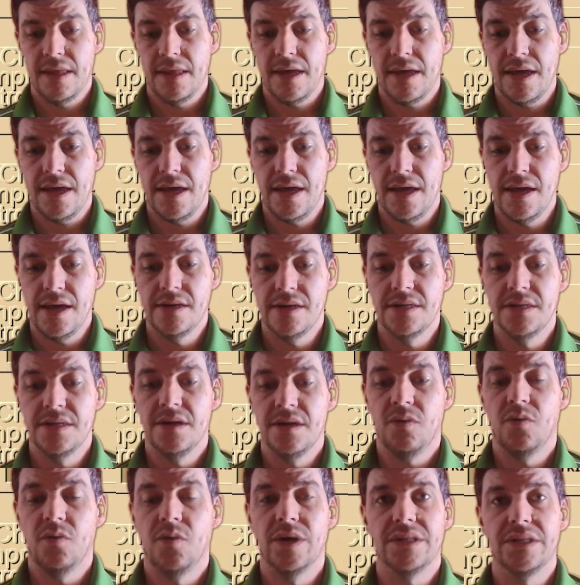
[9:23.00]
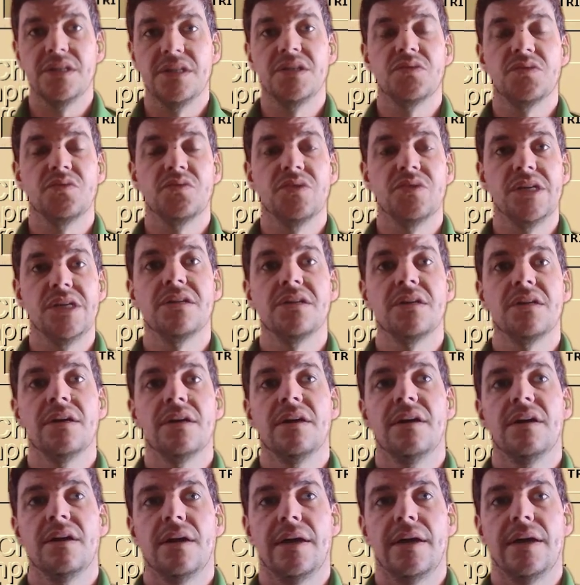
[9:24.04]
and once it's reached
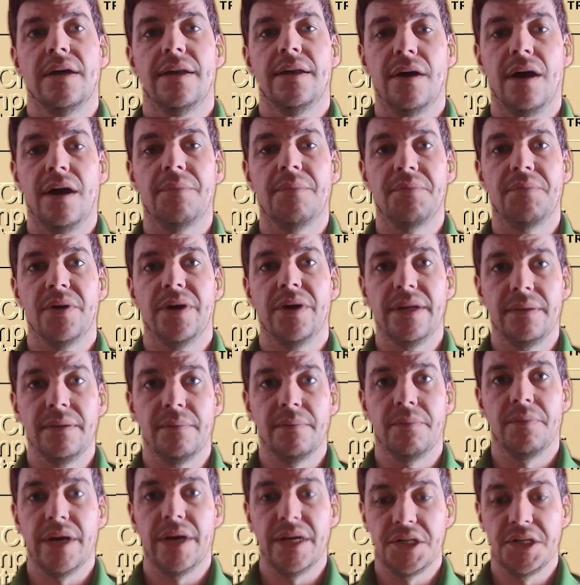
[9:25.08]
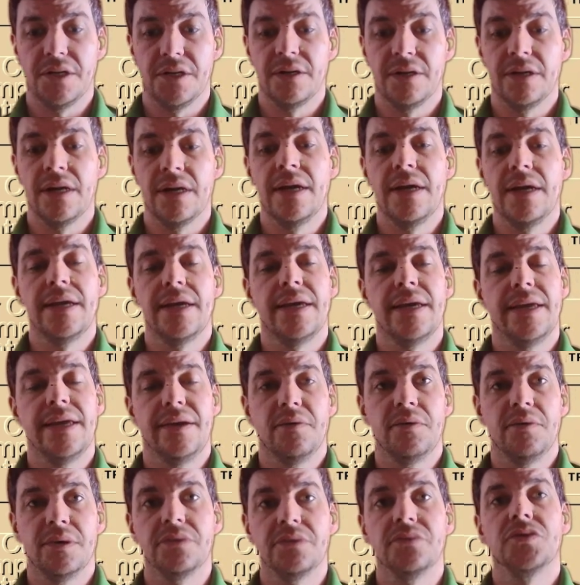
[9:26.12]
an operating pressure, it
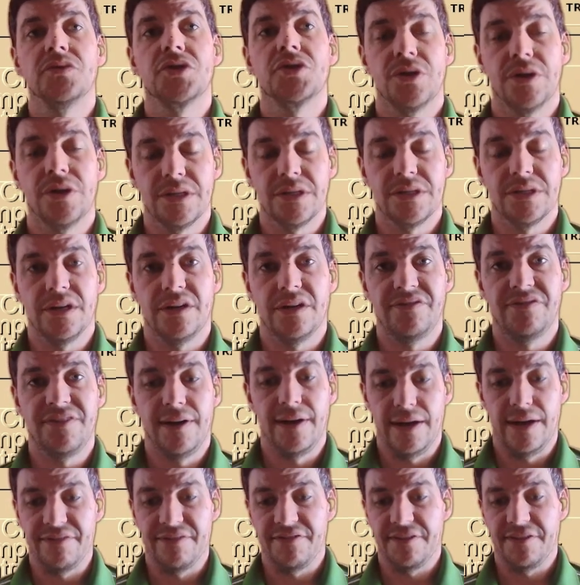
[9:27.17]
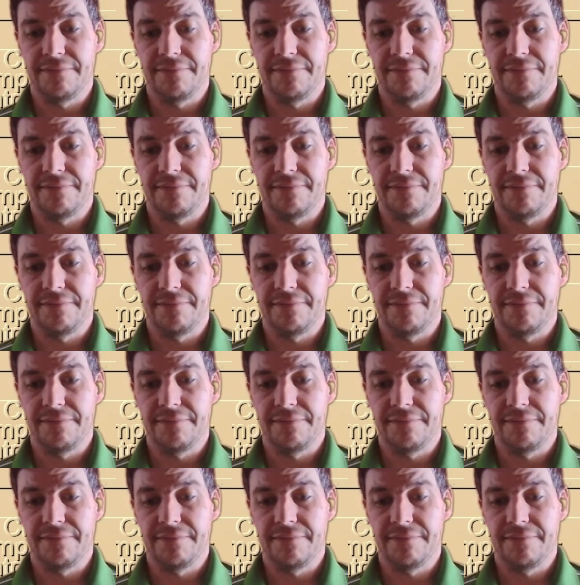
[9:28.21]
will turn itself off.